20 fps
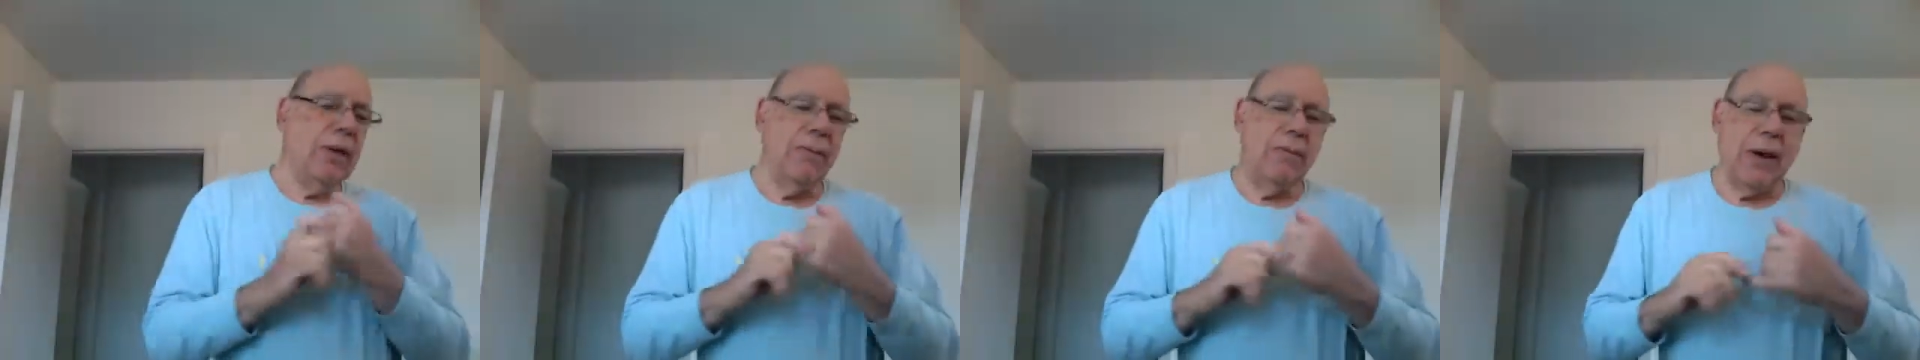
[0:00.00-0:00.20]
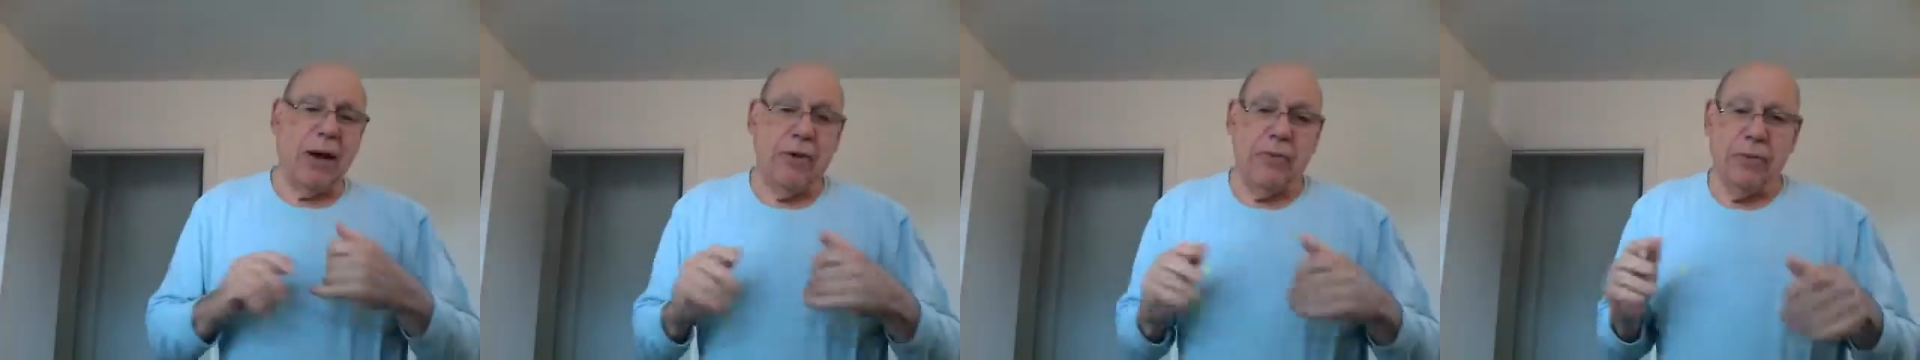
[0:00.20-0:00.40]

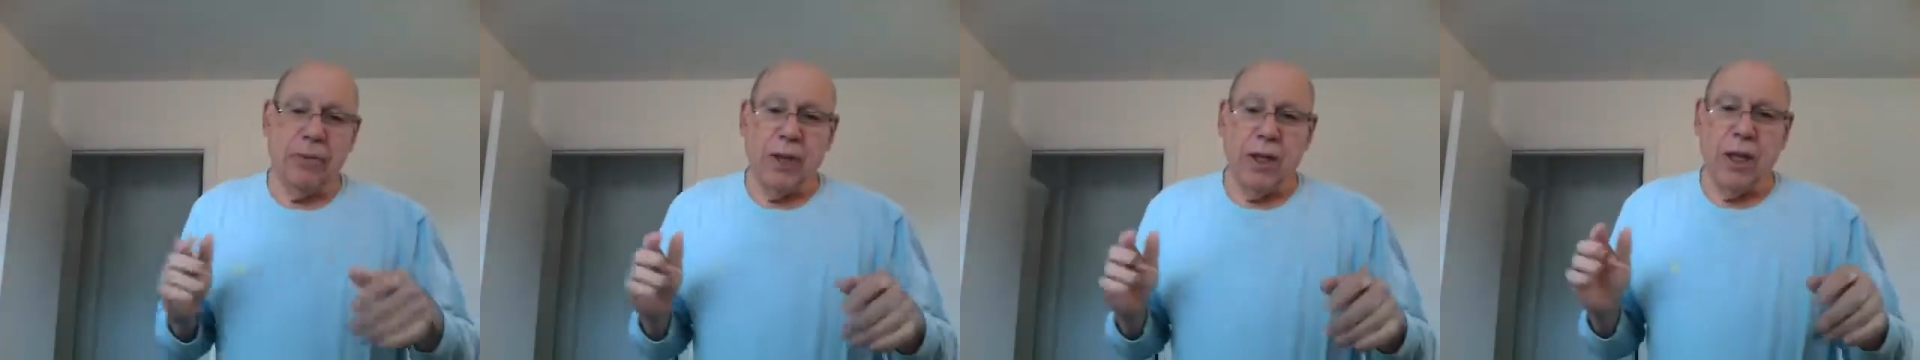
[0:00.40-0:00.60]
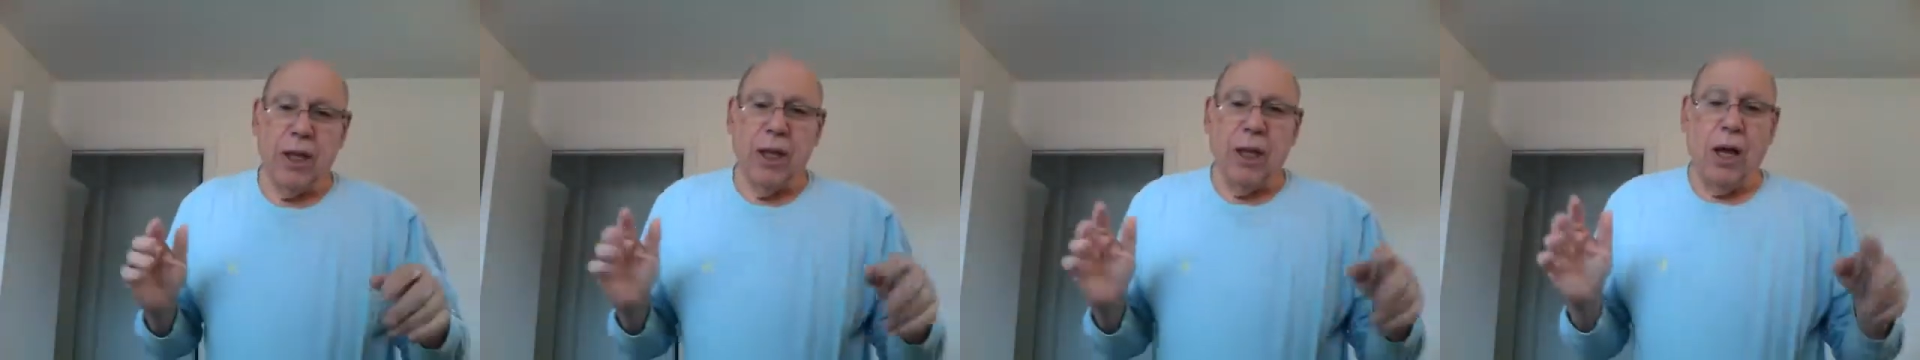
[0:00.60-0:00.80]
about
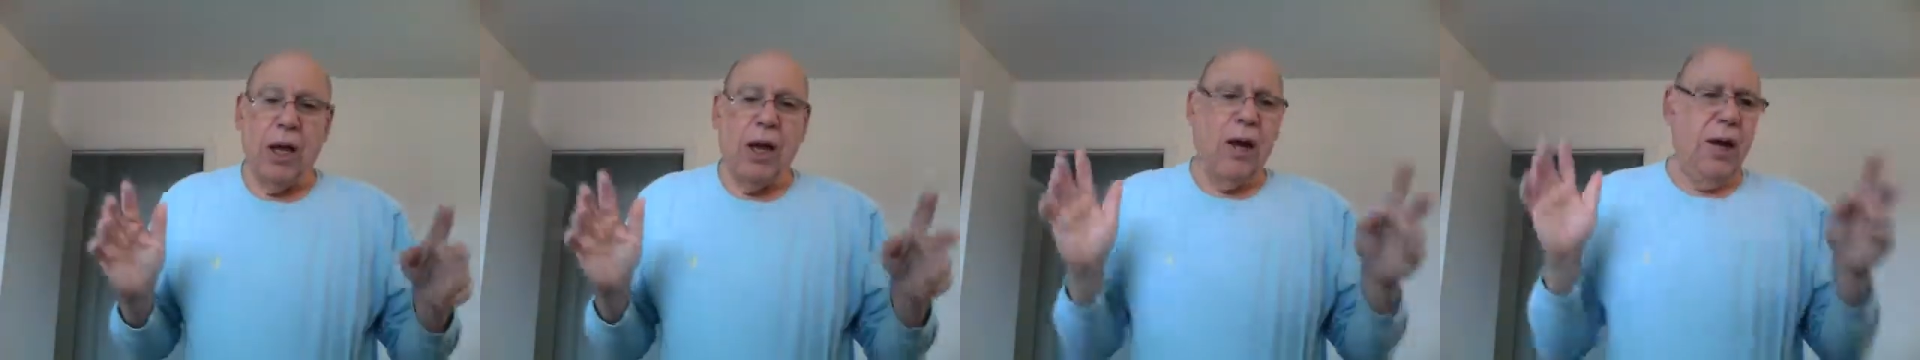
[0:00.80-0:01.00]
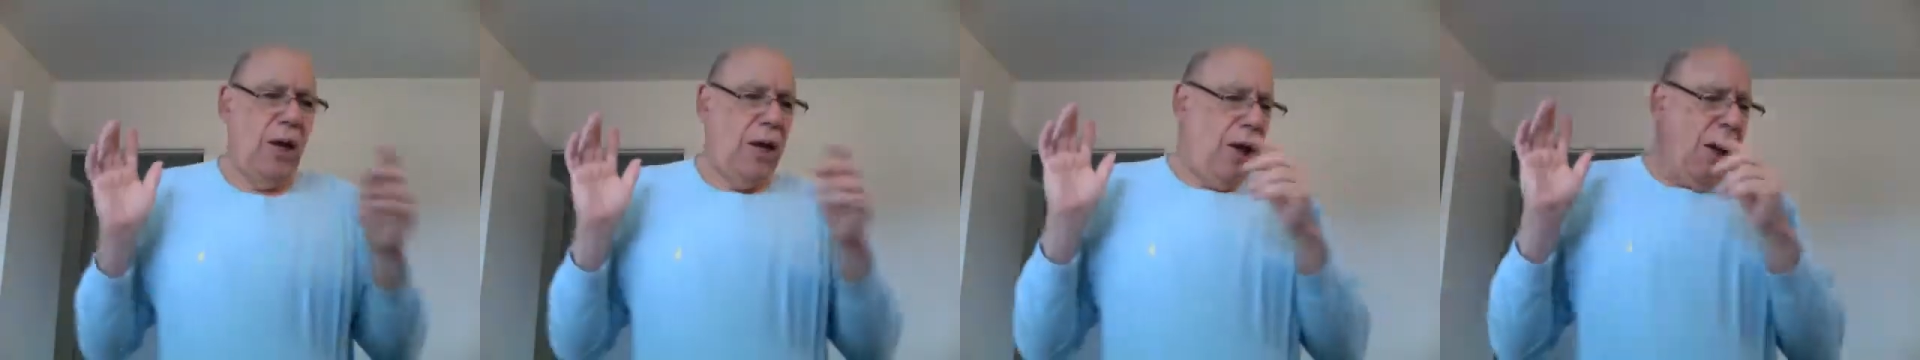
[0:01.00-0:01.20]

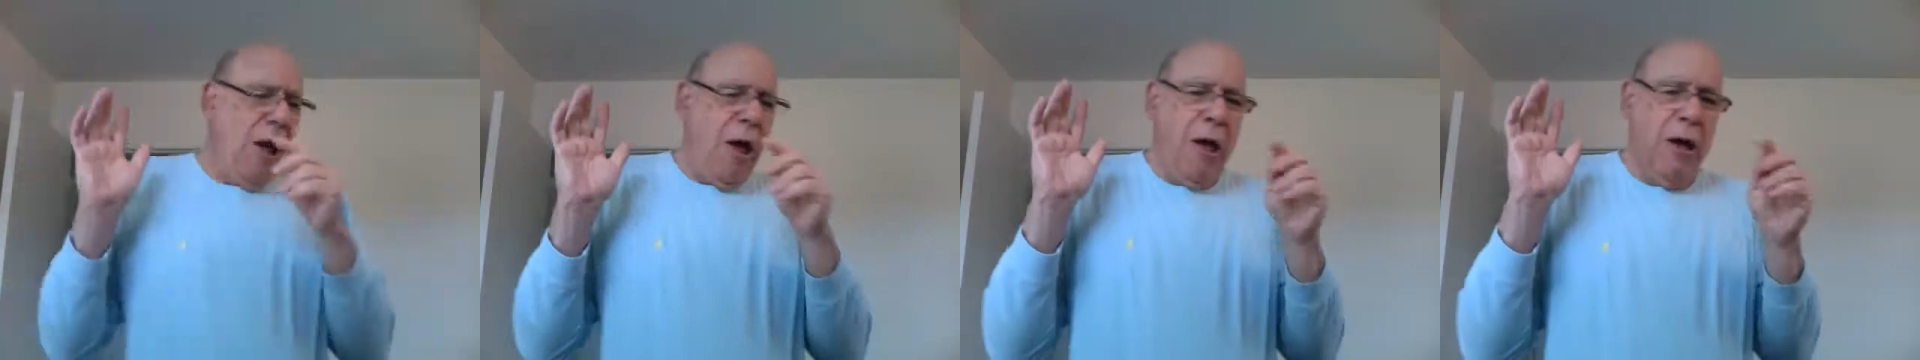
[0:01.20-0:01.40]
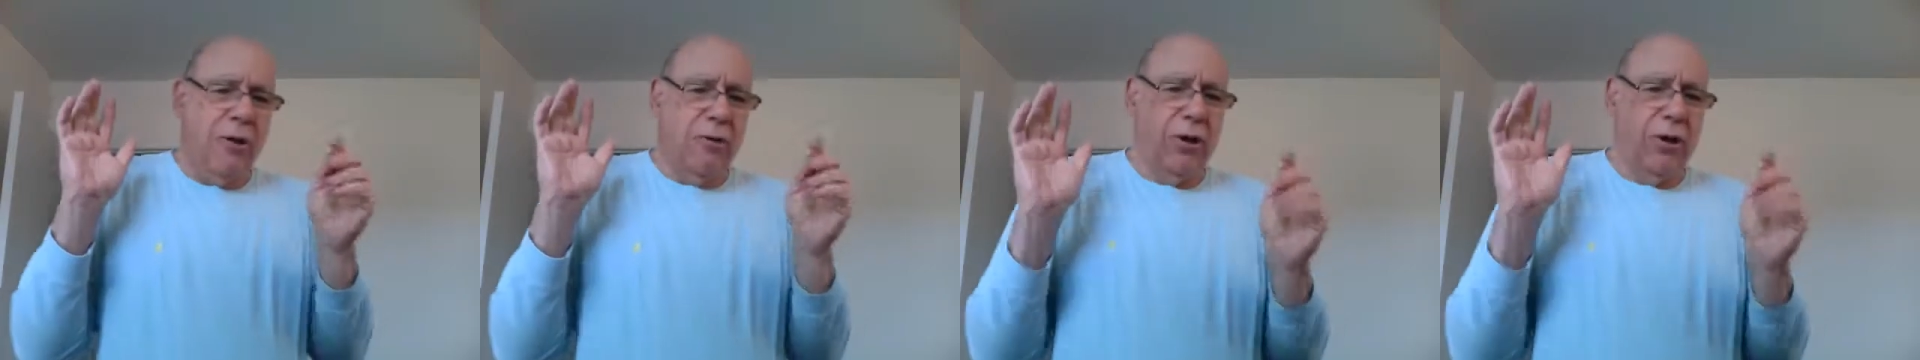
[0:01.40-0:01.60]

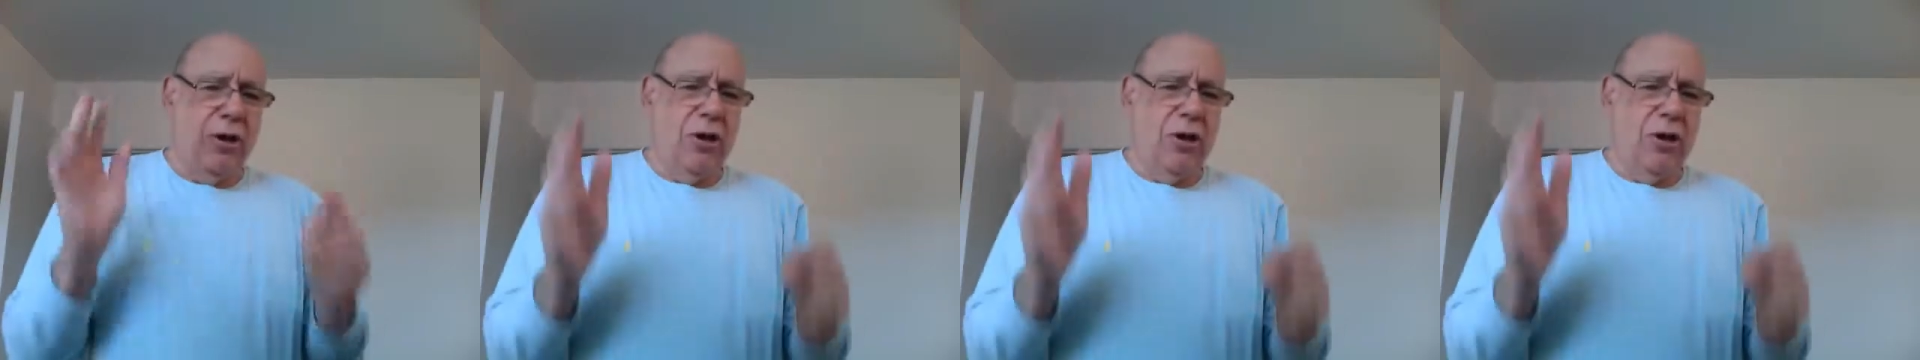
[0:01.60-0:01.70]
the